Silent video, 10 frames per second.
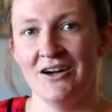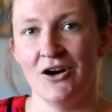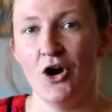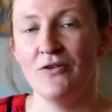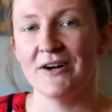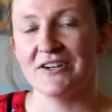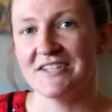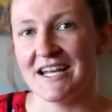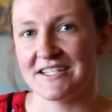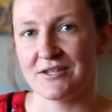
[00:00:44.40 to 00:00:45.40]
Hobart
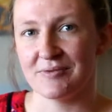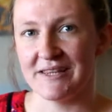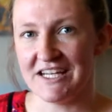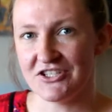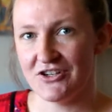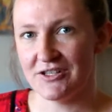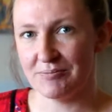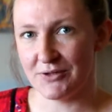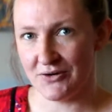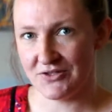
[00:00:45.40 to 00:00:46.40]
takes the relational
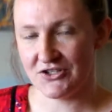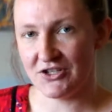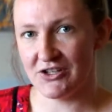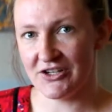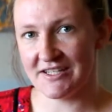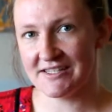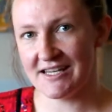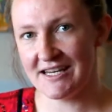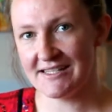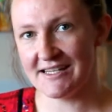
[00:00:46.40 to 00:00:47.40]
approach to look at
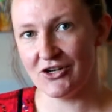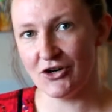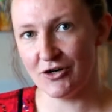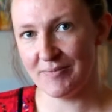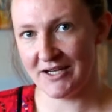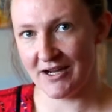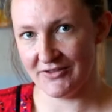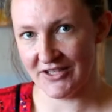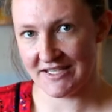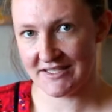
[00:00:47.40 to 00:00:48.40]
cities and urban
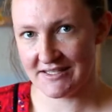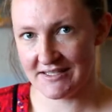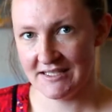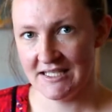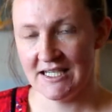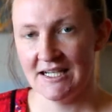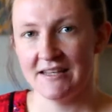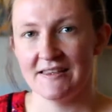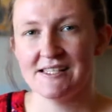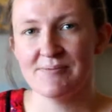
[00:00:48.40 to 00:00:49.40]
governance.
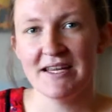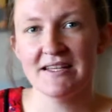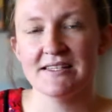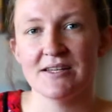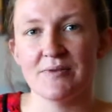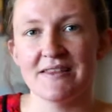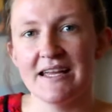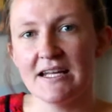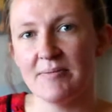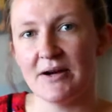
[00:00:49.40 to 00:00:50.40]
This means that we
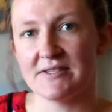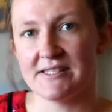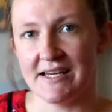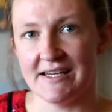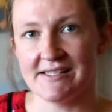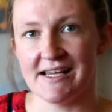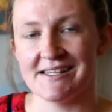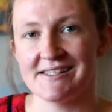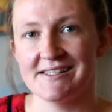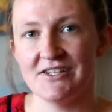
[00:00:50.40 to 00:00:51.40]
think about cities
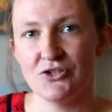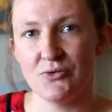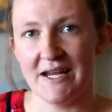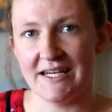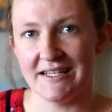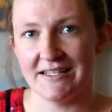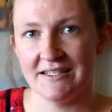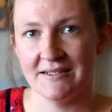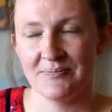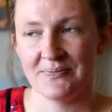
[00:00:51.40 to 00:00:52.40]
as situated
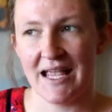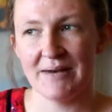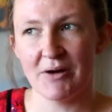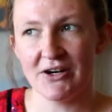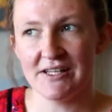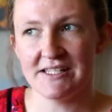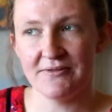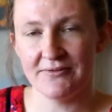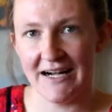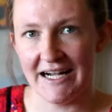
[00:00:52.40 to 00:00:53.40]
and partly
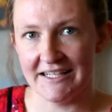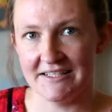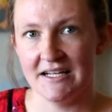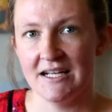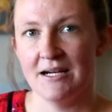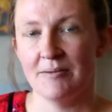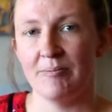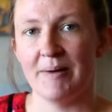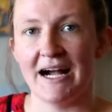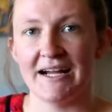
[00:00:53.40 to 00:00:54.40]
defined
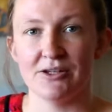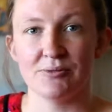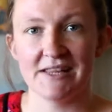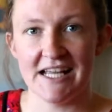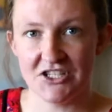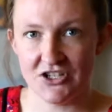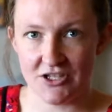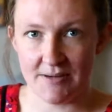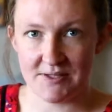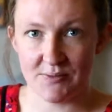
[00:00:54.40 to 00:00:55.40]
by their
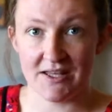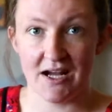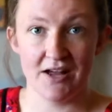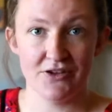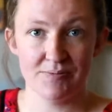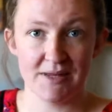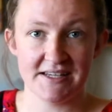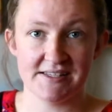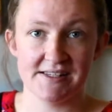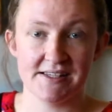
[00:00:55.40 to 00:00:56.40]
relationships with other
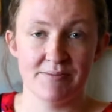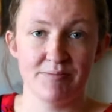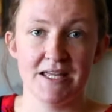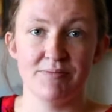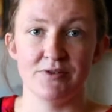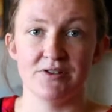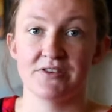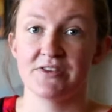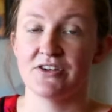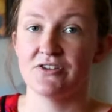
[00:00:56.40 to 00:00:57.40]
places and people
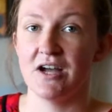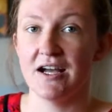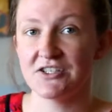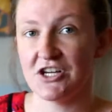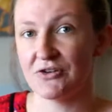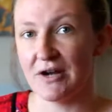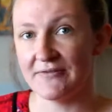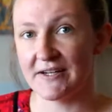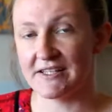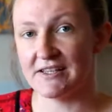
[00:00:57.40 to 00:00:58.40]
that are not
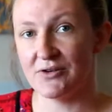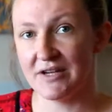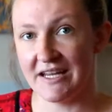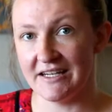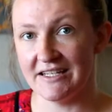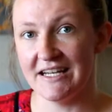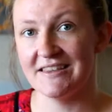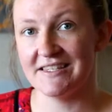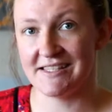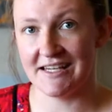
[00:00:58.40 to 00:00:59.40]
geographically located in
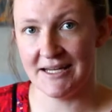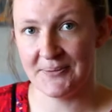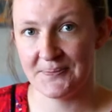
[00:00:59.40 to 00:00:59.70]
the city.